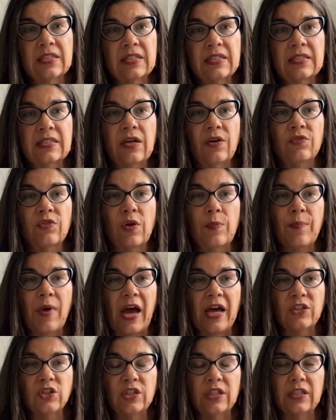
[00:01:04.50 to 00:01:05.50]

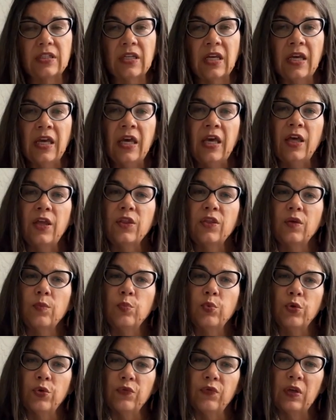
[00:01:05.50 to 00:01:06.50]
Self-Compassion, The
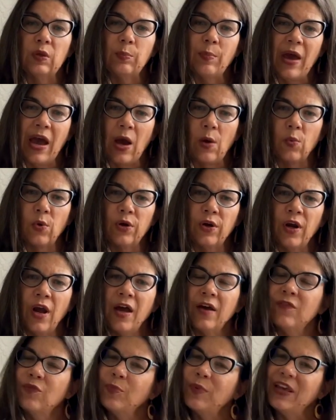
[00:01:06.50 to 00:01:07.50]
Proven Power
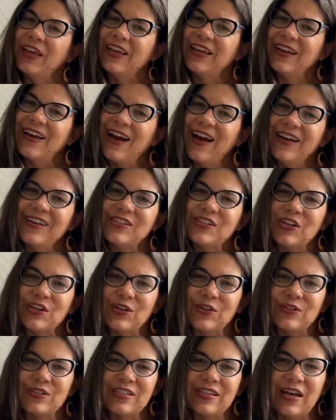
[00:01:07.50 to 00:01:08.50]
of Being Kind to
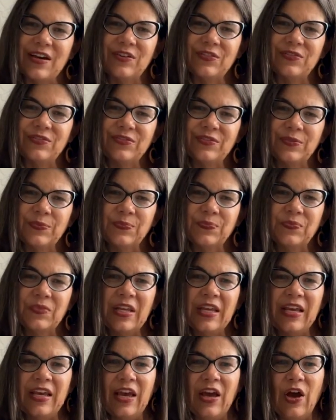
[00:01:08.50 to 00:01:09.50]
Yourself.
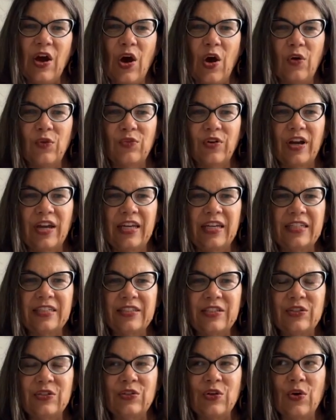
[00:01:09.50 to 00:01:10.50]
All right,
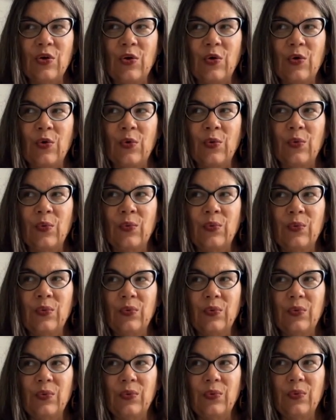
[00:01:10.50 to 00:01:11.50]
so
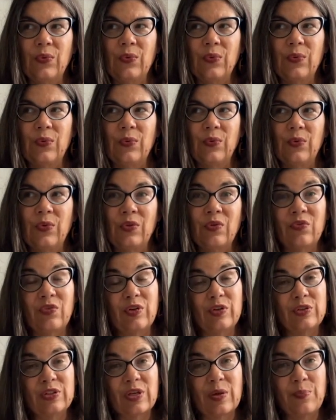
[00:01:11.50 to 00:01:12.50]
the
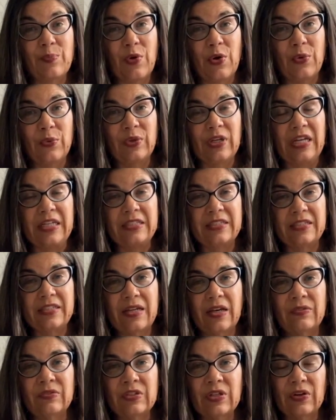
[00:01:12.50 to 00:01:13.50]
first component
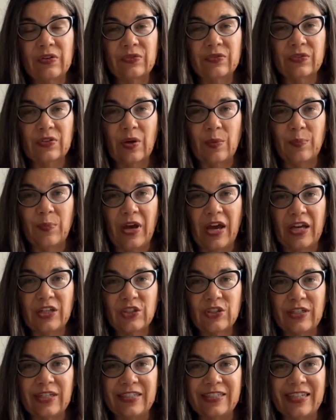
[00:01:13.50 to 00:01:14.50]
of
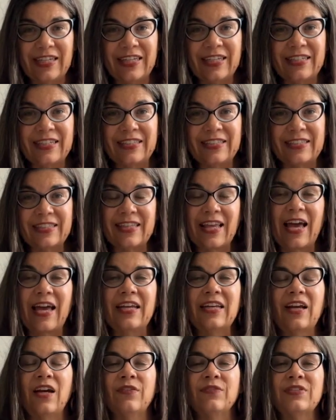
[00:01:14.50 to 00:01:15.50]
self-compassion is
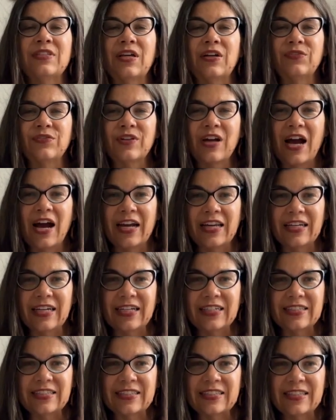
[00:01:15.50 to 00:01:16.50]
that of
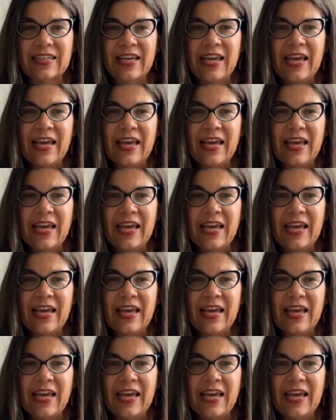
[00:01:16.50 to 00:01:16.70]
self-kindness.